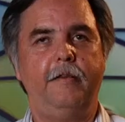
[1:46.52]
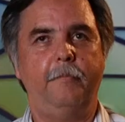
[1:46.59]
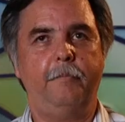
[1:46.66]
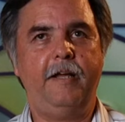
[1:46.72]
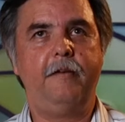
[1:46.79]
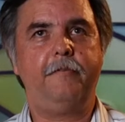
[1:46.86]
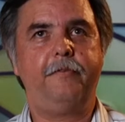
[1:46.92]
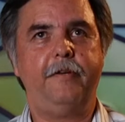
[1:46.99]
The
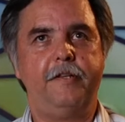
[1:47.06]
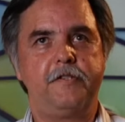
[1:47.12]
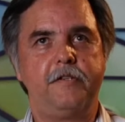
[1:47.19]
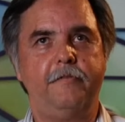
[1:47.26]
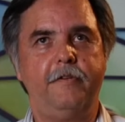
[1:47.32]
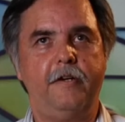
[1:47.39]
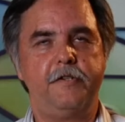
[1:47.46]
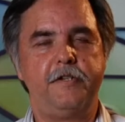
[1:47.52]

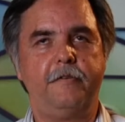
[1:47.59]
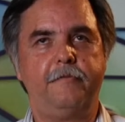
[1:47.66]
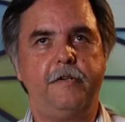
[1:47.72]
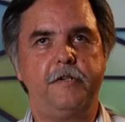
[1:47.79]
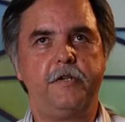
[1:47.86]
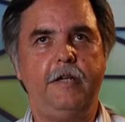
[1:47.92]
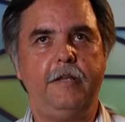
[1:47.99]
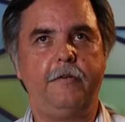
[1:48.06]
benefits of energy
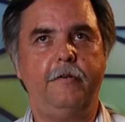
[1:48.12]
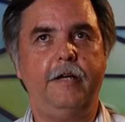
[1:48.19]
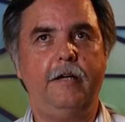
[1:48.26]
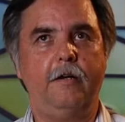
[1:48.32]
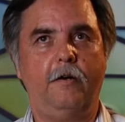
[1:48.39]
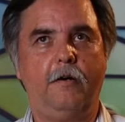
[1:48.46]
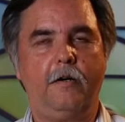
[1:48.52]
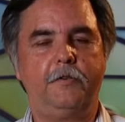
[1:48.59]
efficient
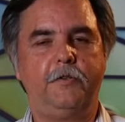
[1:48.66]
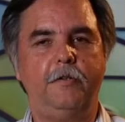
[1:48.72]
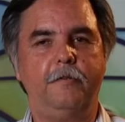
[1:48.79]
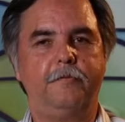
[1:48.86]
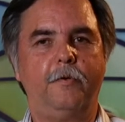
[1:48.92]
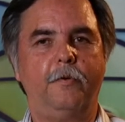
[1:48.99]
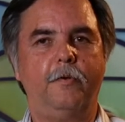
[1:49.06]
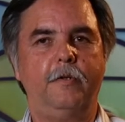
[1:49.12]
Ethernet are
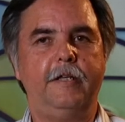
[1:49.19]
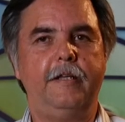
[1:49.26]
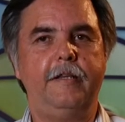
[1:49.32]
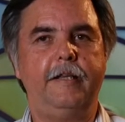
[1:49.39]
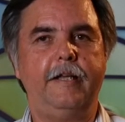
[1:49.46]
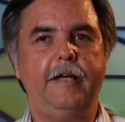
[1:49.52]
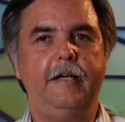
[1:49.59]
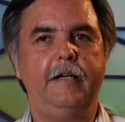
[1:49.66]
twofold,
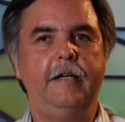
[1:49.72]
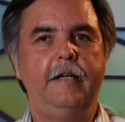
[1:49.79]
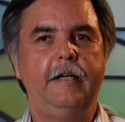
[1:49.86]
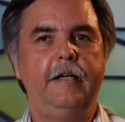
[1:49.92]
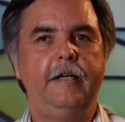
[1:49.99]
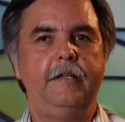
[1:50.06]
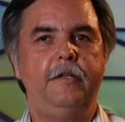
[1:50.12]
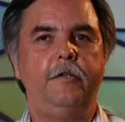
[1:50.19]
in that
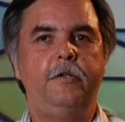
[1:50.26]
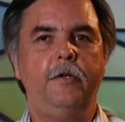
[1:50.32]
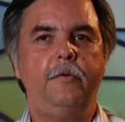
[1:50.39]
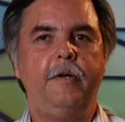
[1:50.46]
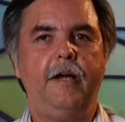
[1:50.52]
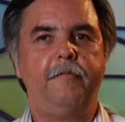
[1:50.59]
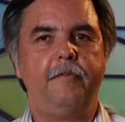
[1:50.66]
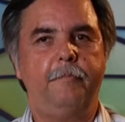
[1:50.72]
you
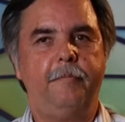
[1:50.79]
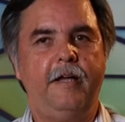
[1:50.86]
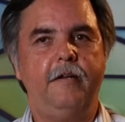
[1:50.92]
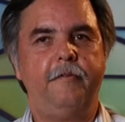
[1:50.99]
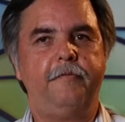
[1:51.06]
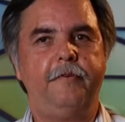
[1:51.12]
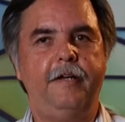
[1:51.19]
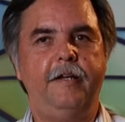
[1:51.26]
do have the
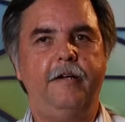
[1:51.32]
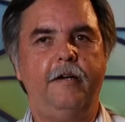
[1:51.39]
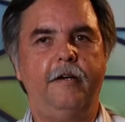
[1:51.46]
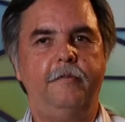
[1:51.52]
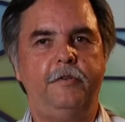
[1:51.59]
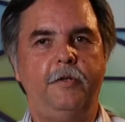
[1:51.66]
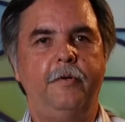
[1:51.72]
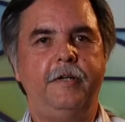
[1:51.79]
benefit
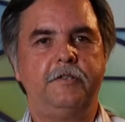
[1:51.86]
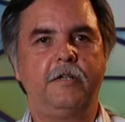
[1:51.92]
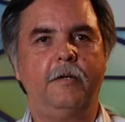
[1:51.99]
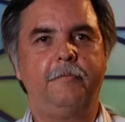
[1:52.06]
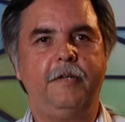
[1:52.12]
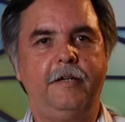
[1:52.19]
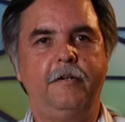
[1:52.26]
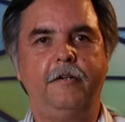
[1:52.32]
of doing
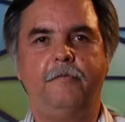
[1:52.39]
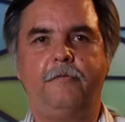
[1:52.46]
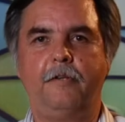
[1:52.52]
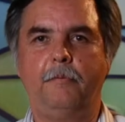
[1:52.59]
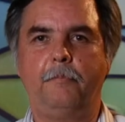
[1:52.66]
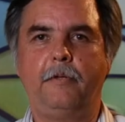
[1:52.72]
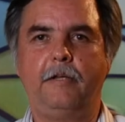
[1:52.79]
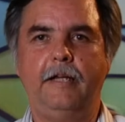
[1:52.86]
something good for
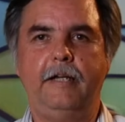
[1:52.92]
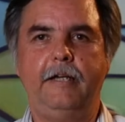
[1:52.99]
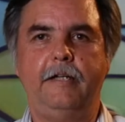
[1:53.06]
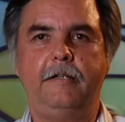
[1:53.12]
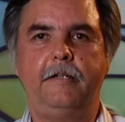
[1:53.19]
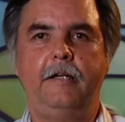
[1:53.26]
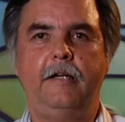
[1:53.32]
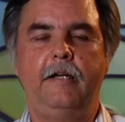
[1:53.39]
the
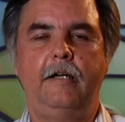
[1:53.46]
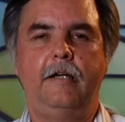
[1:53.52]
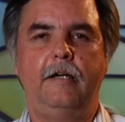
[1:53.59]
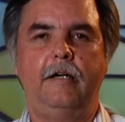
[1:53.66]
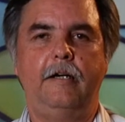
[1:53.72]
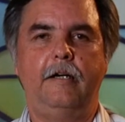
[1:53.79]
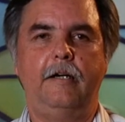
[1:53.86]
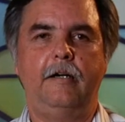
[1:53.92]
planet.
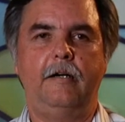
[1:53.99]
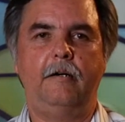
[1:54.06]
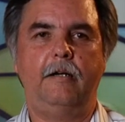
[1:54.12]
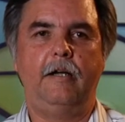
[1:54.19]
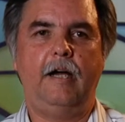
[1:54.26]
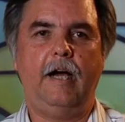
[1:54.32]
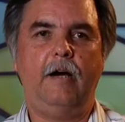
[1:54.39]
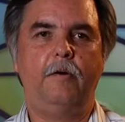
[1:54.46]

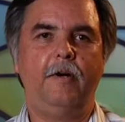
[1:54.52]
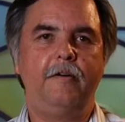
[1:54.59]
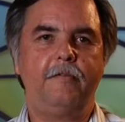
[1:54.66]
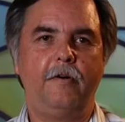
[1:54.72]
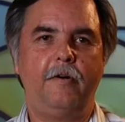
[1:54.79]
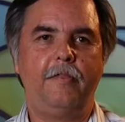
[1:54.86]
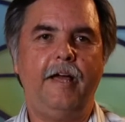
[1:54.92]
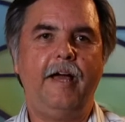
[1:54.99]

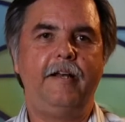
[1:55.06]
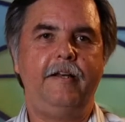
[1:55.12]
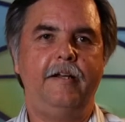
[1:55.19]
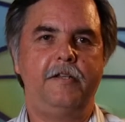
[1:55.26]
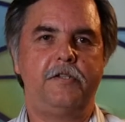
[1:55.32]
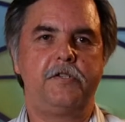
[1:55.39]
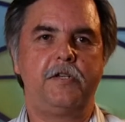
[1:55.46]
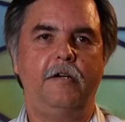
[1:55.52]
However, that in
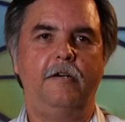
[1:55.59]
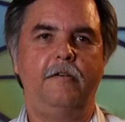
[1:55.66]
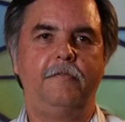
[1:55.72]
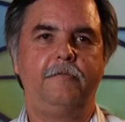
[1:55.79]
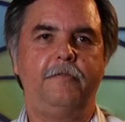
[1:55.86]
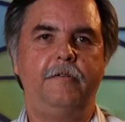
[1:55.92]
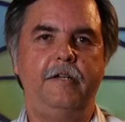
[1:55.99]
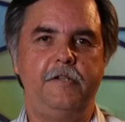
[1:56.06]

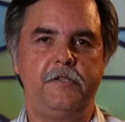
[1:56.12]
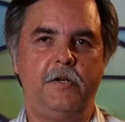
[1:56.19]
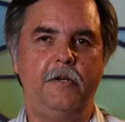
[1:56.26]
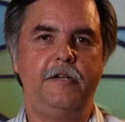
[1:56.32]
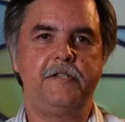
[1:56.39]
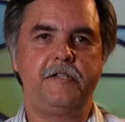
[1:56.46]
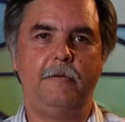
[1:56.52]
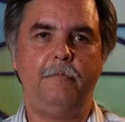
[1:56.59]
itself, as
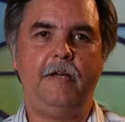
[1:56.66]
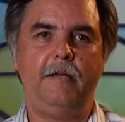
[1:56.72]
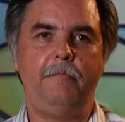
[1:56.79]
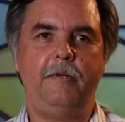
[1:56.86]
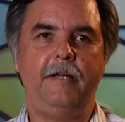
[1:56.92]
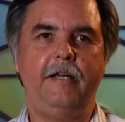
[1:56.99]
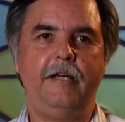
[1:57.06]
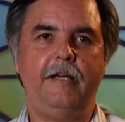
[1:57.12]
good as it may
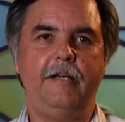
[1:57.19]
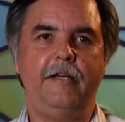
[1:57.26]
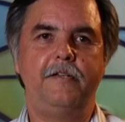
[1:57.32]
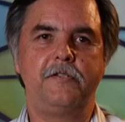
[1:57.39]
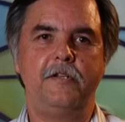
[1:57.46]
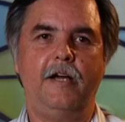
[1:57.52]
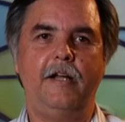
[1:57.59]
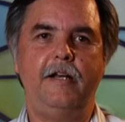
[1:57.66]
be,
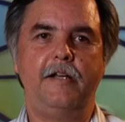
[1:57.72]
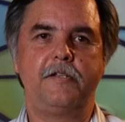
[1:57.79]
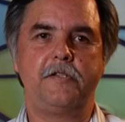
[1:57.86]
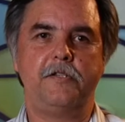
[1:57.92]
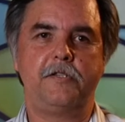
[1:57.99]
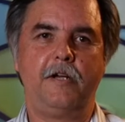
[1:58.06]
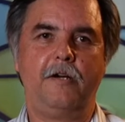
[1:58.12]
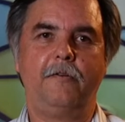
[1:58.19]
is not
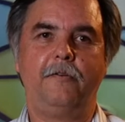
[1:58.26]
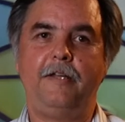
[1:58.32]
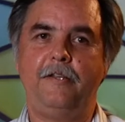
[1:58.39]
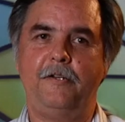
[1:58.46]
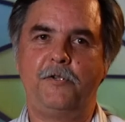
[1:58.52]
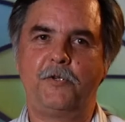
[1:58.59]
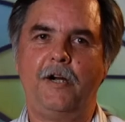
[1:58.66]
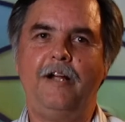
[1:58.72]
necessarily
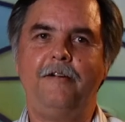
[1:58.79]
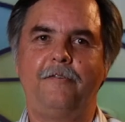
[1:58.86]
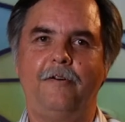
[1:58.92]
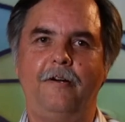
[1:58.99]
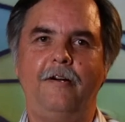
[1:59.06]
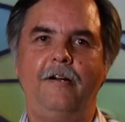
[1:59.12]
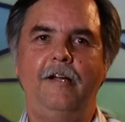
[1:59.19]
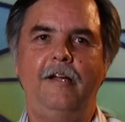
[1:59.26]
the
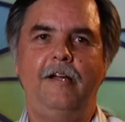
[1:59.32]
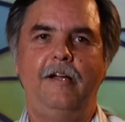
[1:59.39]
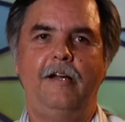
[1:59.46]
driver.